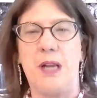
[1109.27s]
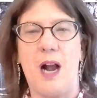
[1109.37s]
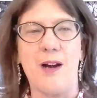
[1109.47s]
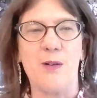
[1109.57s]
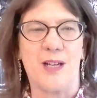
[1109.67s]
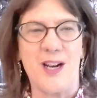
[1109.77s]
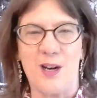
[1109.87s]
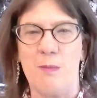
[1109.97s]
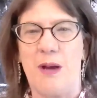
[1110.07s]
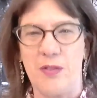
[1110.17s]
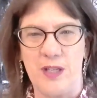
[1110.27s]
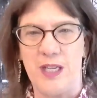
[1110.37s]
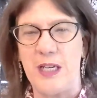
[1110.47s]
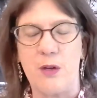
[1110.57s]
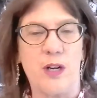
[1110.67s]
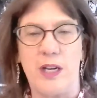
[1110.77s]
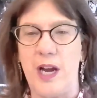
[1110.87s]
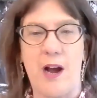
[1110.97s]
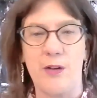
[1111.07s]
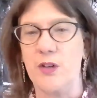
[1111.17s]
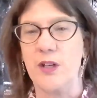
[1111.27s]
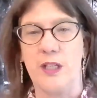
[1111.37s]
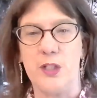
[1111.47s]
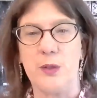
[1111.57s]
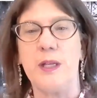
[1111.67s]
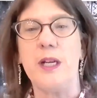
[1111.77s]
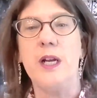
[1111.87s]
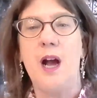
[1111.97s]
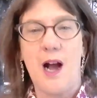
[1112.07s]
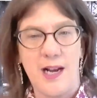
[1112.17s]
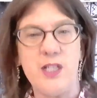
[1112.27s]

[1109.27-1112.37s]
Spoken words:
but I don't care about the nitty gritty, how you're going to do it.